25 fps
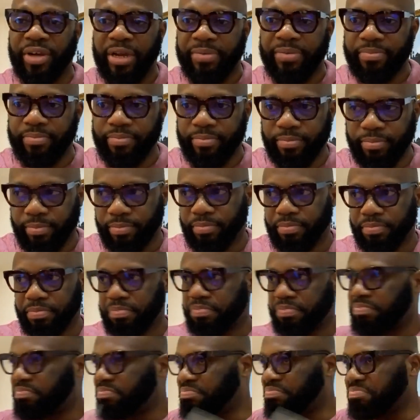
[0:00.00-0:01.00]
A
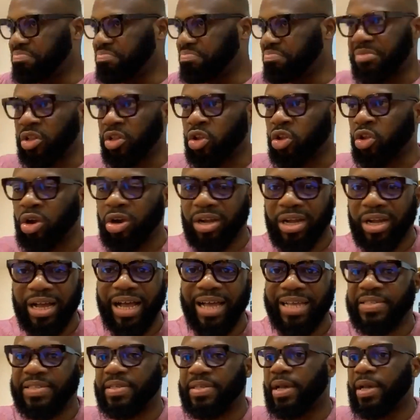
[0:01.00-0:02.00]
lot of
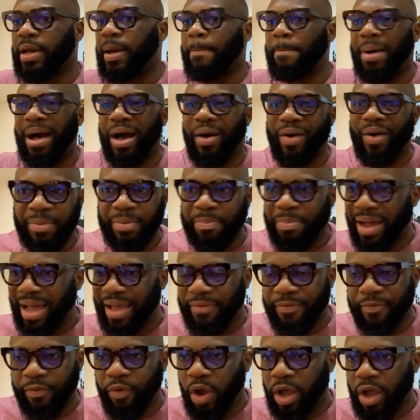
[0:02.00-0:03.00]
cars powered
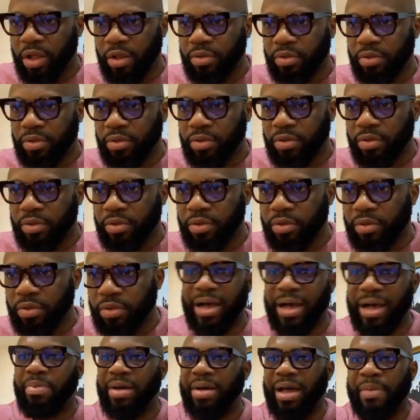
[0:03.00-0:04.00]
by fuel,
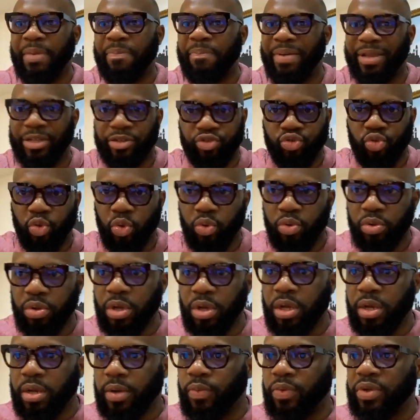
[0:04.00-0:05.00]
powered by petrol,
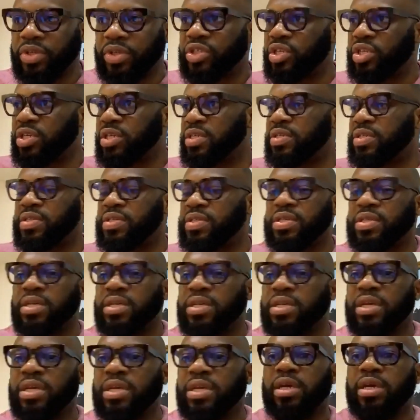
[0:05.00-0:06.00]
which is,
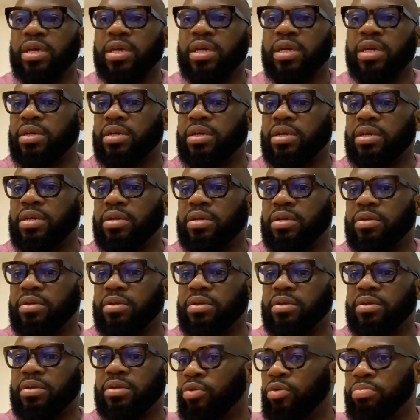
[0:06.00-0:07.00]

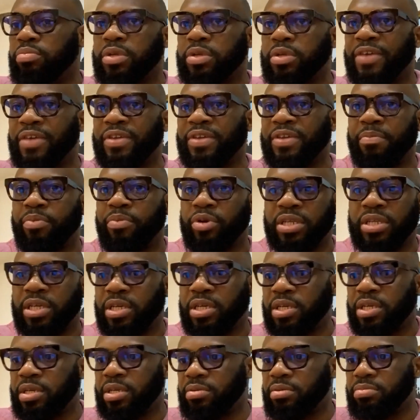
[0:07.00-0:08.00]
giving
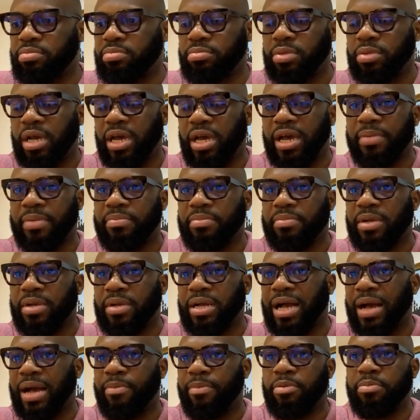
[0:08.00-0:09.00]
everybody
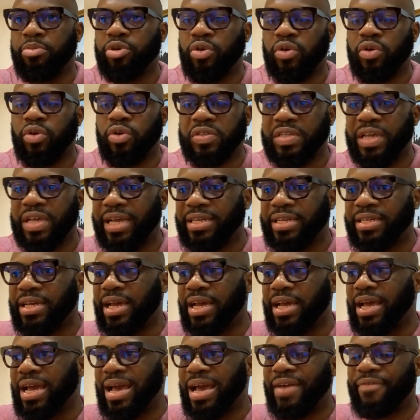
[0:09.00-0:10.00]
carbon monoxide
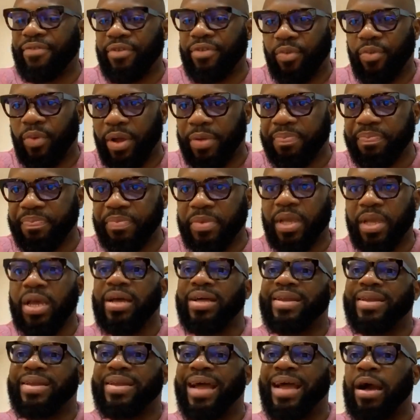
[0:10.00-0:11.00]
everywhere.
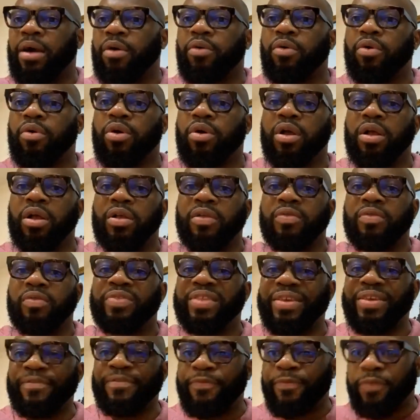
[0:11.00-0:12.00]
Now,
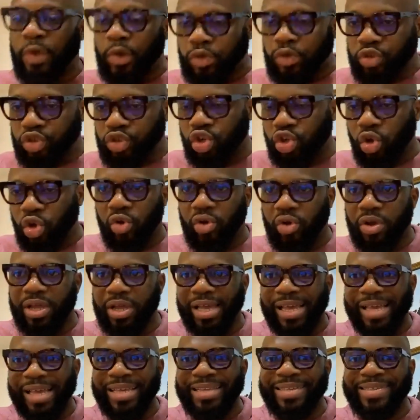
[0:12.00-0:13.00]
the future
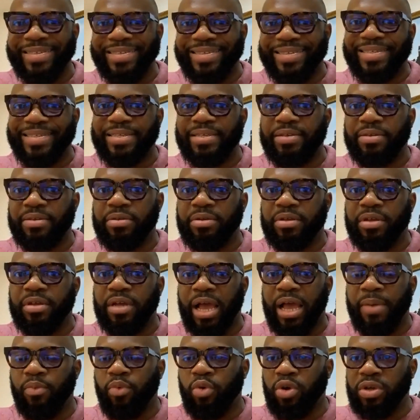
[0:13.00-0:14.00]
is,
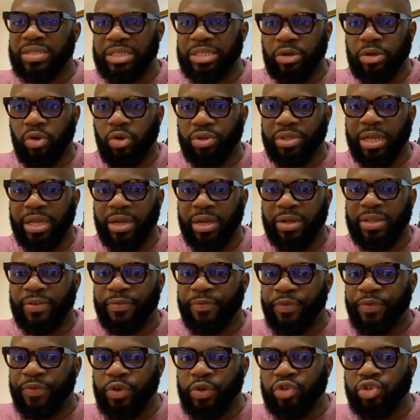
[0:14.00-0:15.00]
what's it called now? The
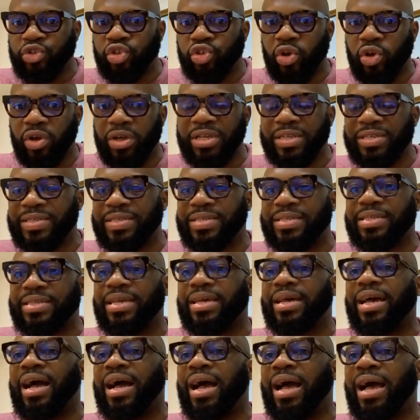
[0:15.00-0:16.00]
future is
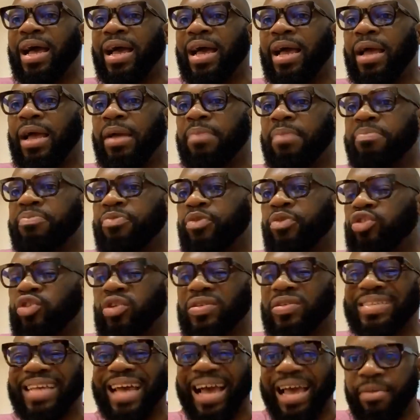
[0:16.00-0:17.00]
not
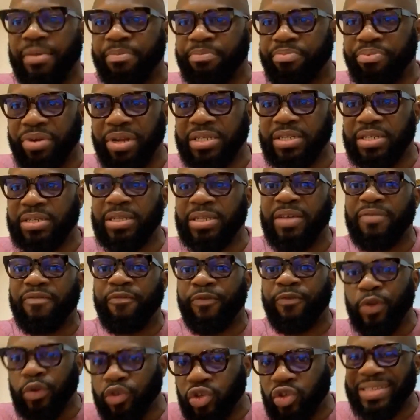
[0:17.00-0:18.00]
just hybrid, the
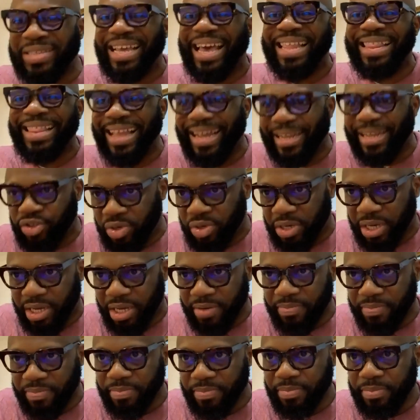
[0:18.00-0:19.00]
future is
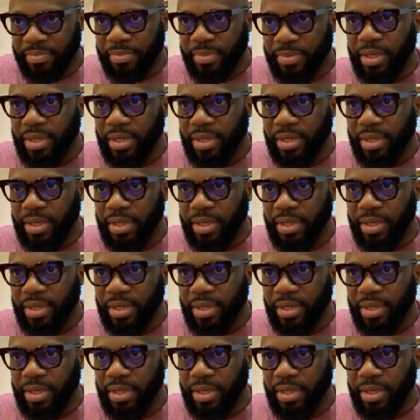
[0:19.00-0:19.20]
electric.